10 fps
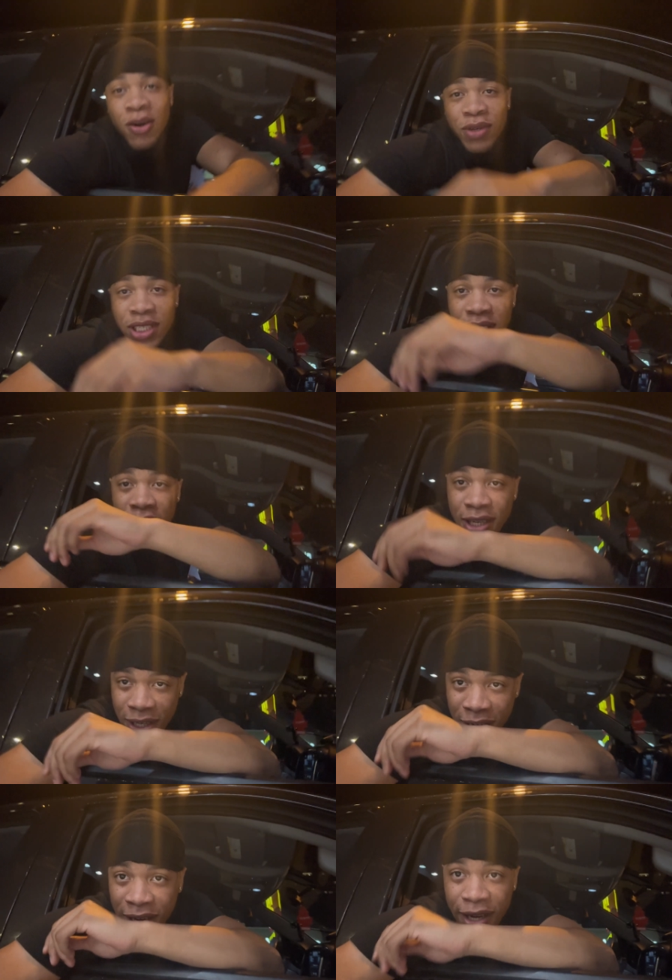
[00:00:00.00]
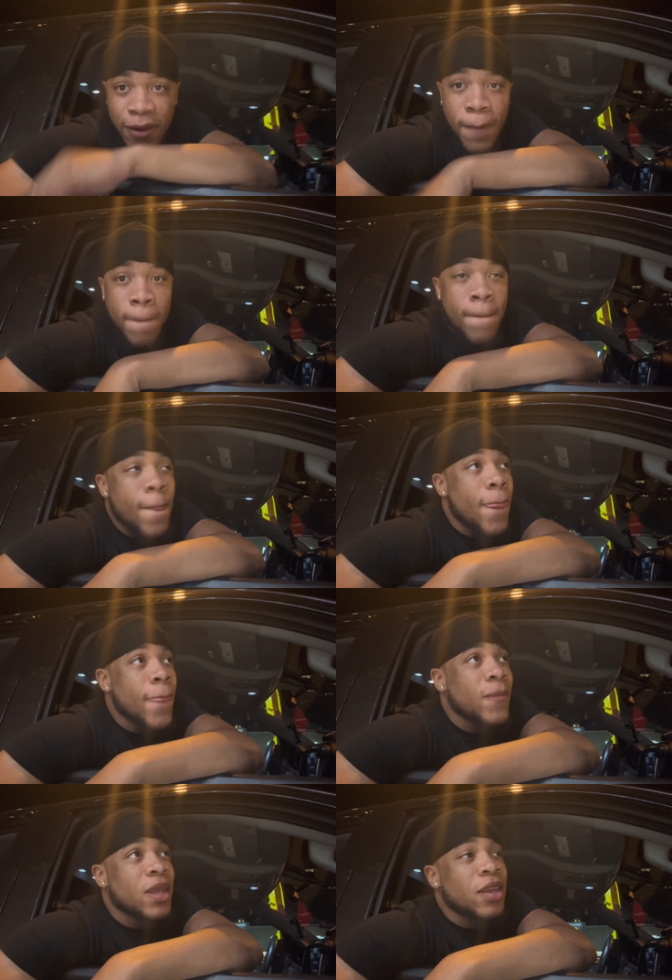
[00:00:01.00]
we just got done eating.
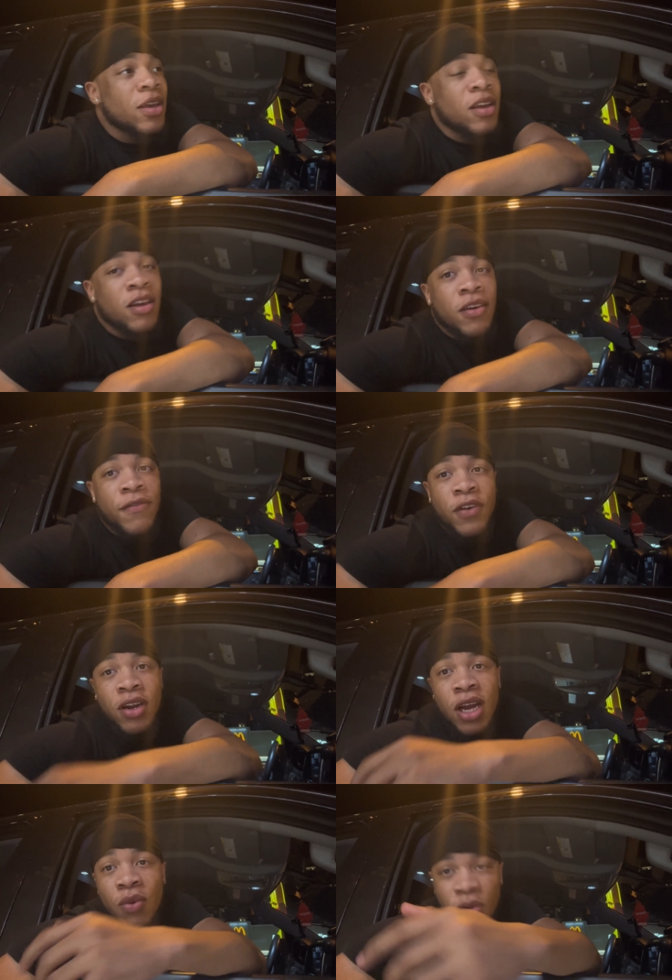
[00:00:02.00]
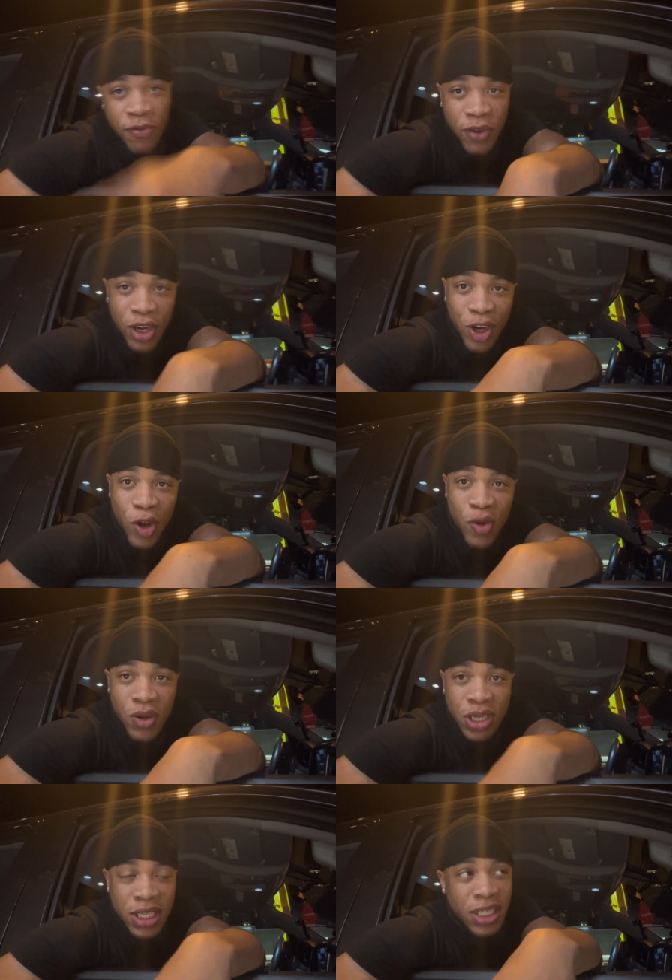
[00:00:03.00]
Figuring out where we finna go.
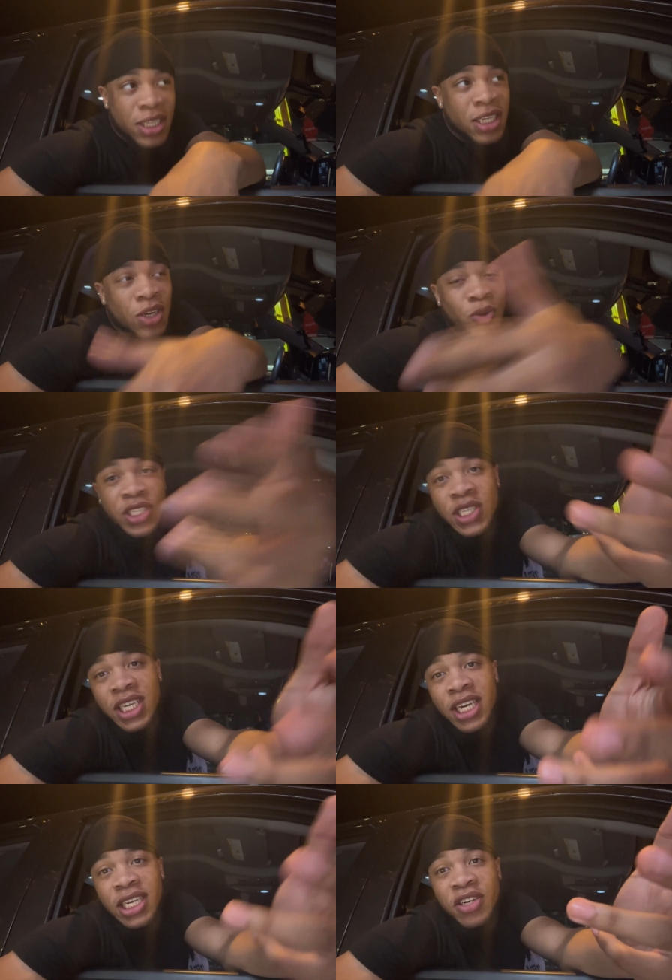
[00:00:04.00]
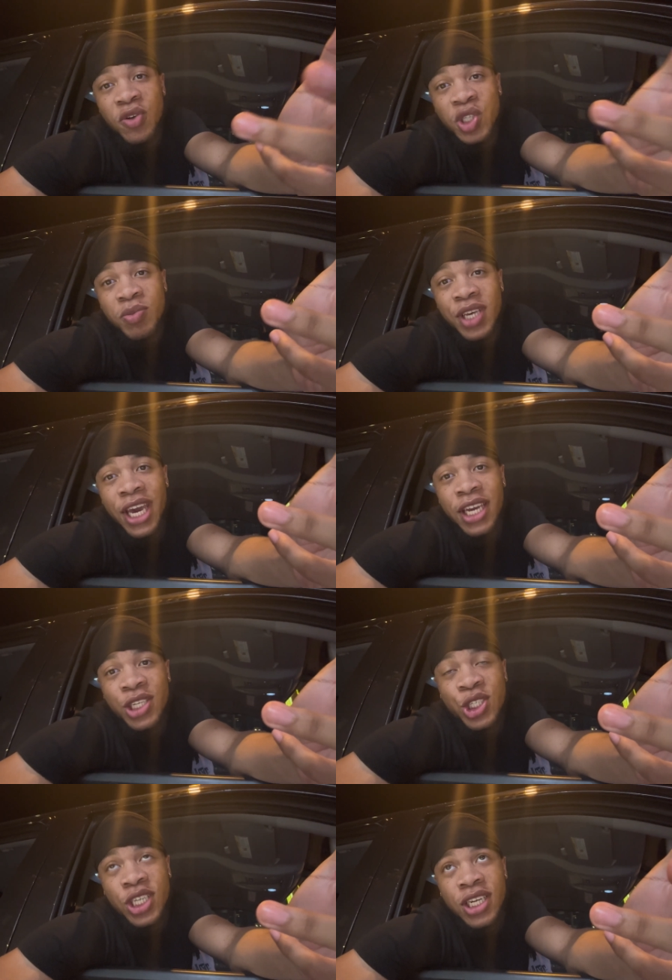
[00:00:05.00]
Once again, they doing some
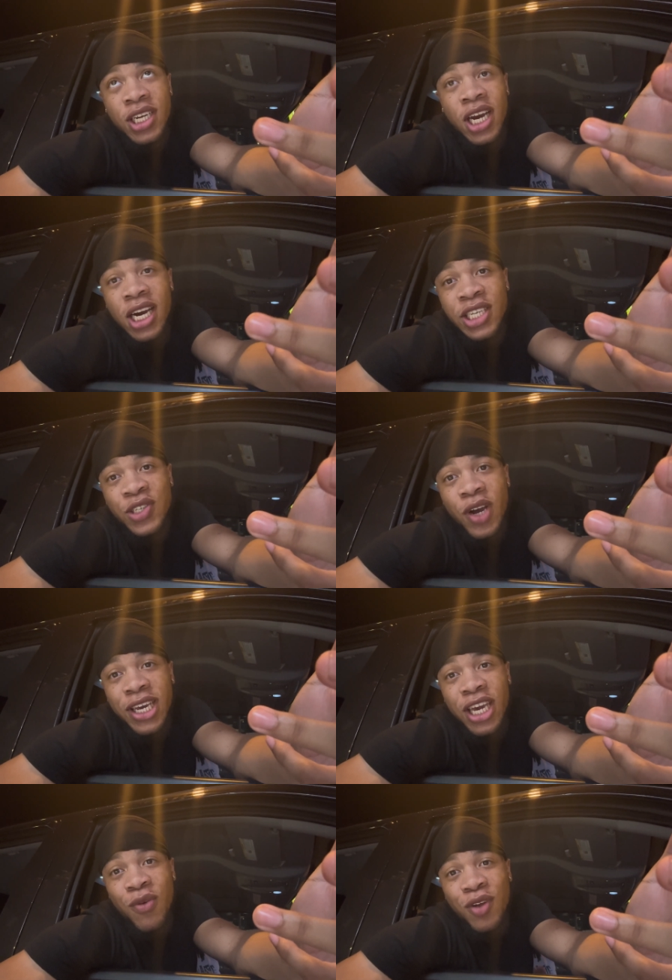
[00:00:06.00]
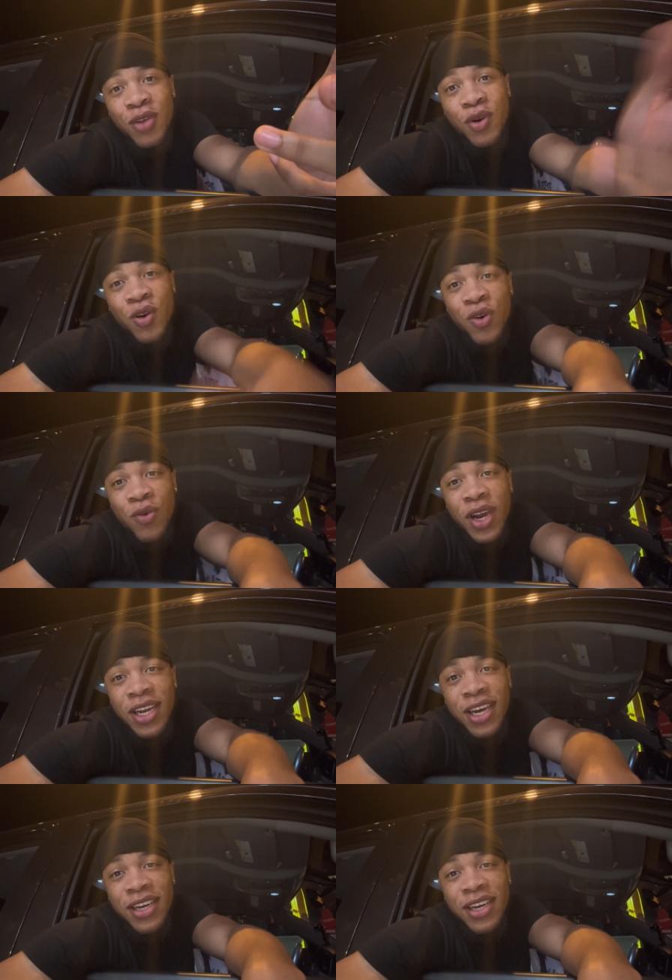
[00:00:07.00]
gang shit in the car, so I can't really record right now.